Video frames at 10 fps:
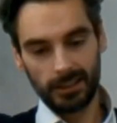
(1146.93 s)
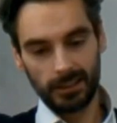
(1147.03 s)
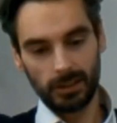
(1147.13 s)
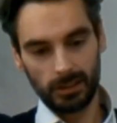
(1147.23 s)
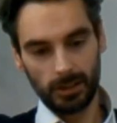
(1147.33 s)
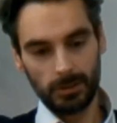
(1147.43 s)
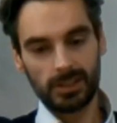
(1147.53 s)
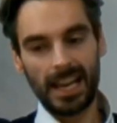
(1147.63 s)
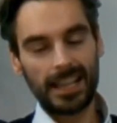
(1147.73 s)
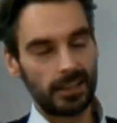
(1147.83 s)
think that those
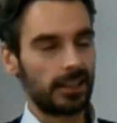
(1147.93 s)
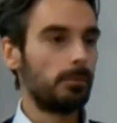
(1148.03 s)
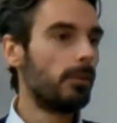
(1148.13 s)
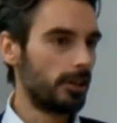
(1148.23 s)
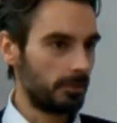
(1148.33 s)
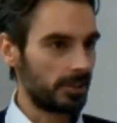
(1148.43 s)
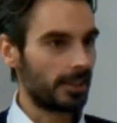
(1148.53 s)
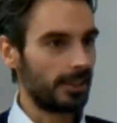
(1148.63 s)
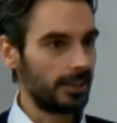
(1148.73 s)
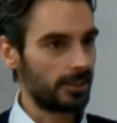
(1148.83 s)
tend, at the moment
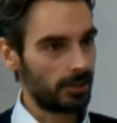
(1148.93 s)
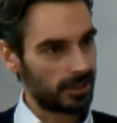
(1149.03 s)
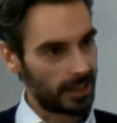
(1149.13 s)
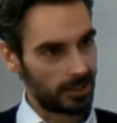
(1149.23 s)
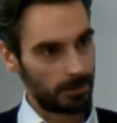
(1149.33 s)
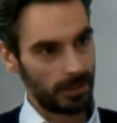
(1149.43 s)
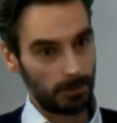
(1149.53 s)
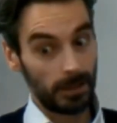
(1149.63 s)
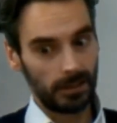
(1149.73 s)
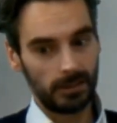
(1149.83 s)
at least, those tend to be the
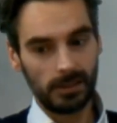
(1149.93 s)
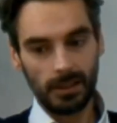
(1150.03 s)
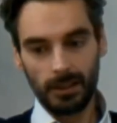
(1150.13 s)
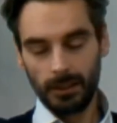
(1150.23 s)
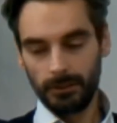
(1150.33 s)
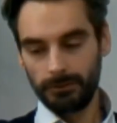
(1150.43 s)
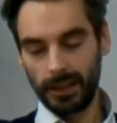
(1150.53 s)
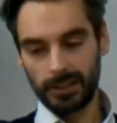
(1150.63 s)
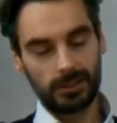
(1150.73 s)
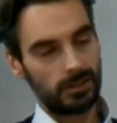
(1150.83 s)
big
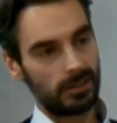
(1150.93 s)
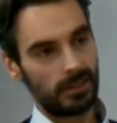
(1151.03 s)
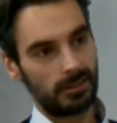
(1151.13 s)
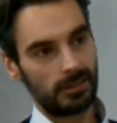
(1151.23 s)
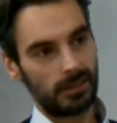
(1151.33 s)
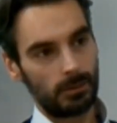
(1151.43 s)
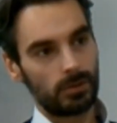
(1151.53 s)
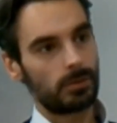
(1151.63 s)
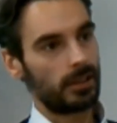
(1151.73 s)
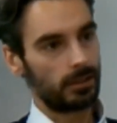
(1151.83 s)
factors that will sway